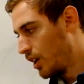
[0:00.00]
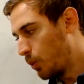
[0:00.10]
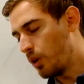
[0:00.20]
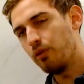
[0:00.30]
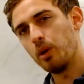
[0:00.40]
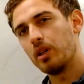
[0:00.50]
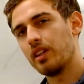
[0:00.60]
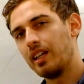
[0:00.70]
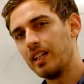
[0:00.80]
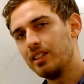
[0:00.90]
What if we wanted
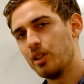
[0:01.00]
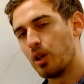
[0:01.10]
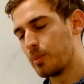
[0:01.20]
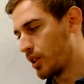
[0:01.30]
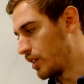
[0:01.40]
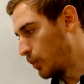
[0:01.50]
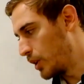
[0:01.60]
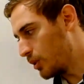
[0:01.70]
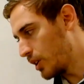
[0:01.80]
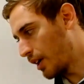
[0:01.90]
the easier option?
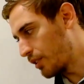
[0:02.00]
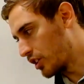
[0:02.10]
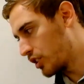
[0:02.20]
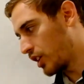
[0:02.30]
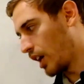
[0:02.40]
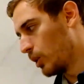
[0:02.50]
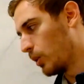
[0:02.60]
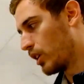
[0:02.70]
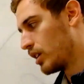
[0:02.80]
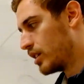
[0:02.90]
We could have a
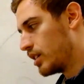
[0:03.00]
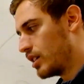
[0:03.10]
shallower